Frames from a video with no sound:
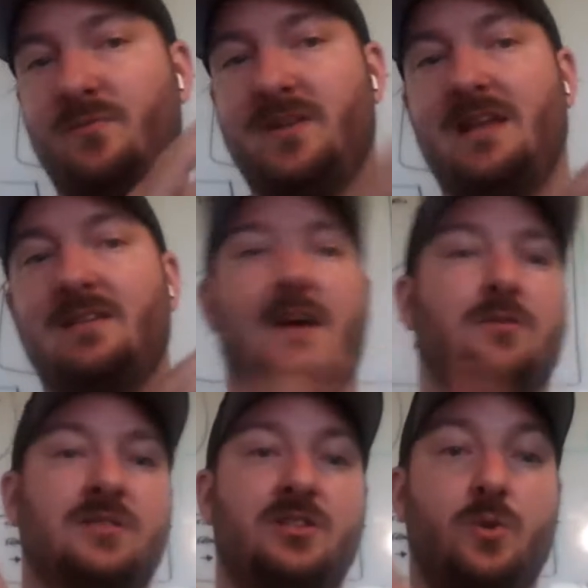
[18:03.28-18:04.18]
from
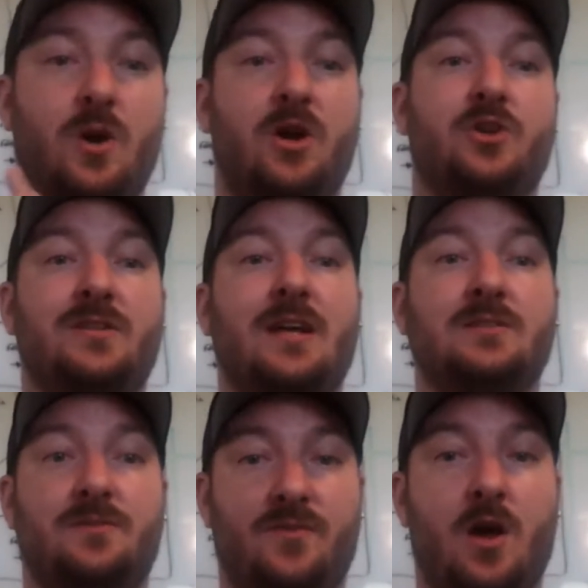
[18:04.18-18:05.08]
10,000 to
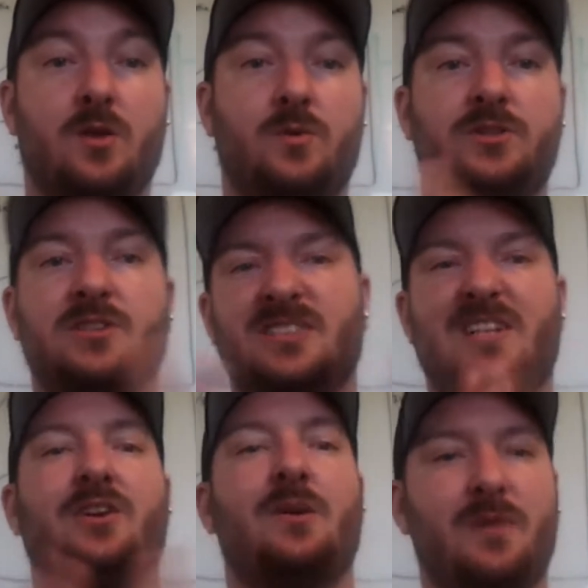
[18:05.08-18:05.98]
100,000 followers, because
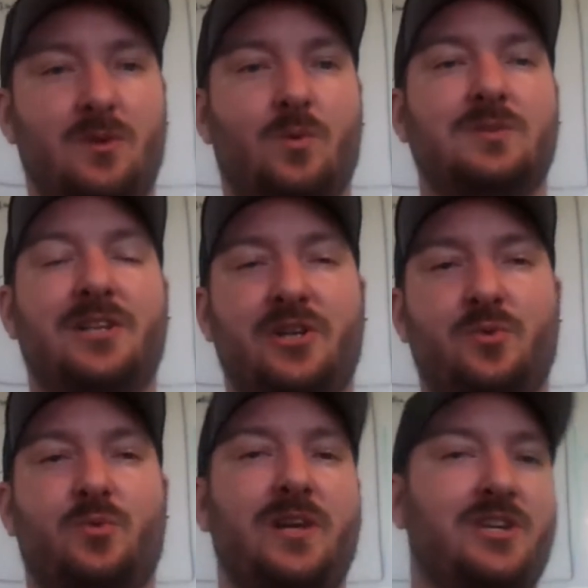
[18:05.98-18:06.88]
they're going to be the ones that you
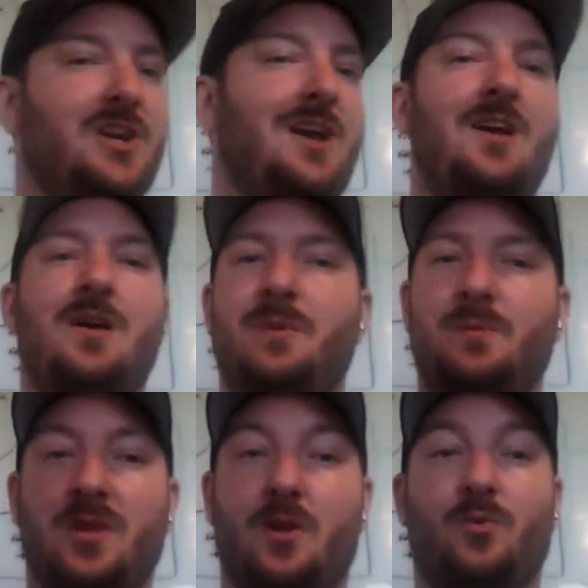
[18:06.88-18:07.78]
could reach.
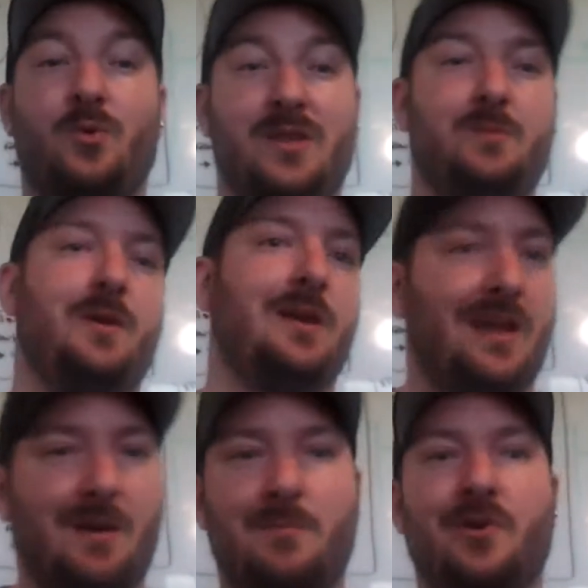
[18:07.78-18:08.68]
People that are really big,
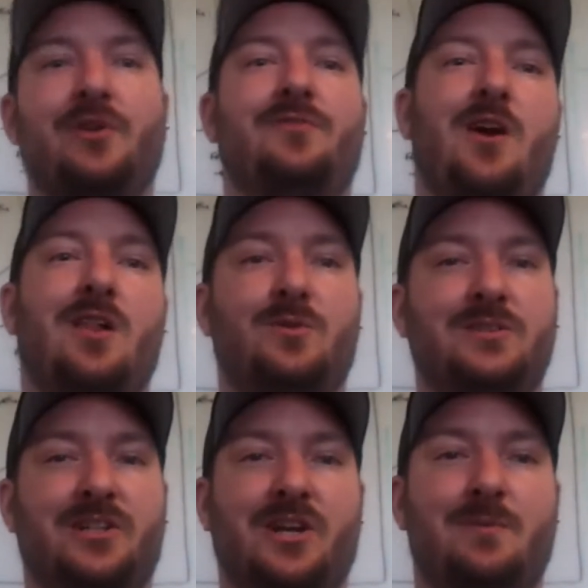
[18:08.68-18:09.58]
like 1 million
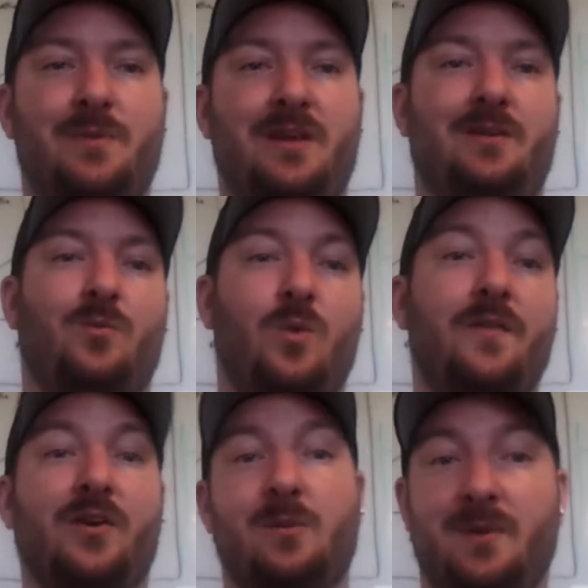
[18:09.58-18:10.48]
followers, they're going to be,
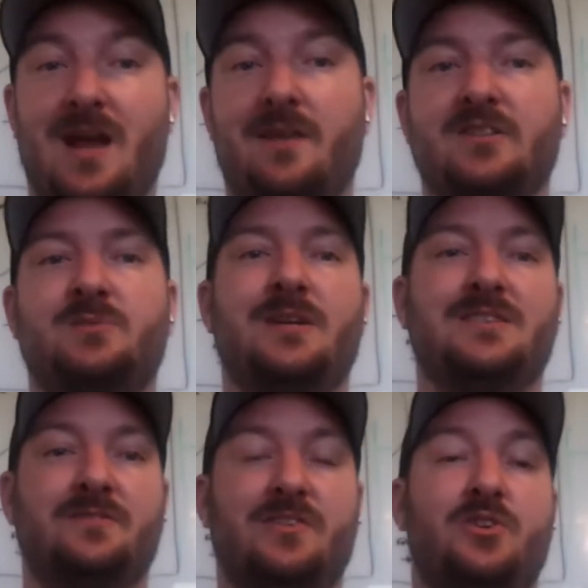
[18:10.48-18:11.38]
one, they're going to be kind of
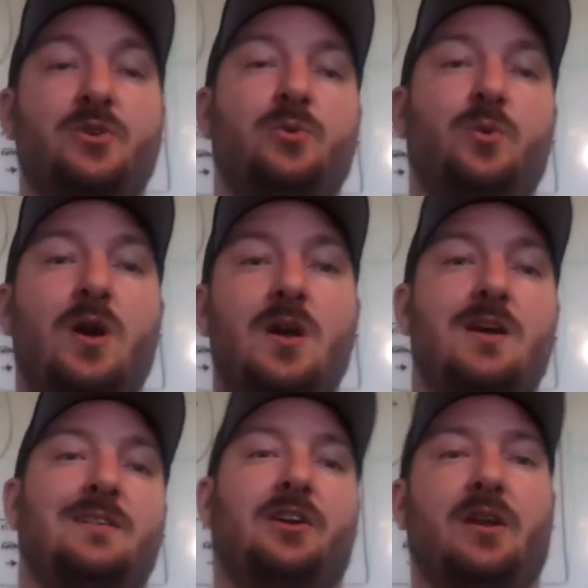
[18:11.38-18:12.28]
expensive, and two,
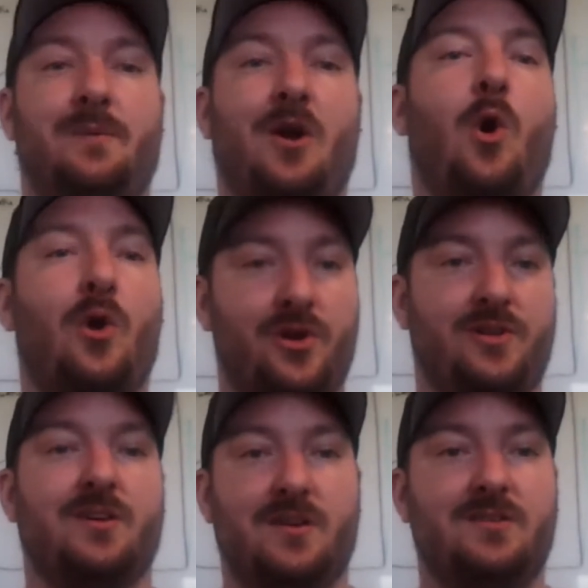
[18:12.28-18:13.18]
they're going to be harder
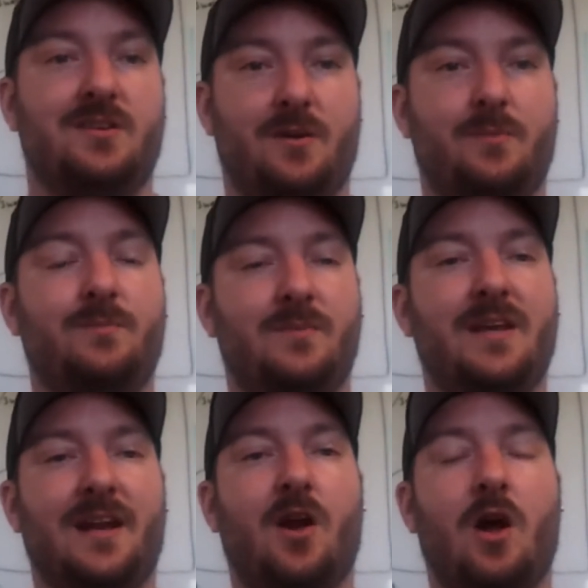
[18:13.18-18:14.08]
to
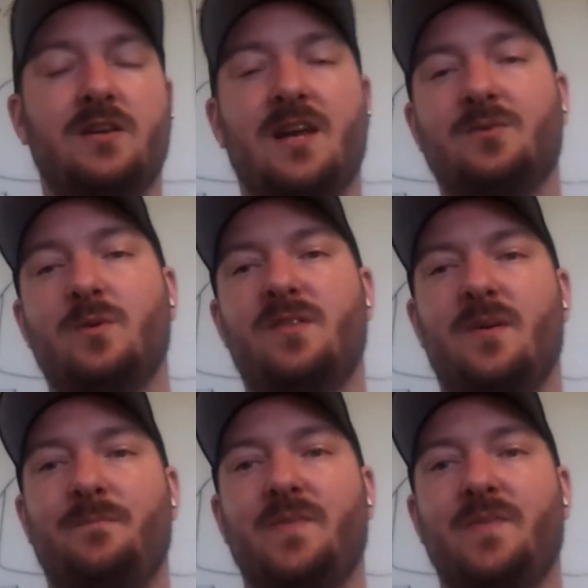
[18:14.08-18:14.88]
get in contact with.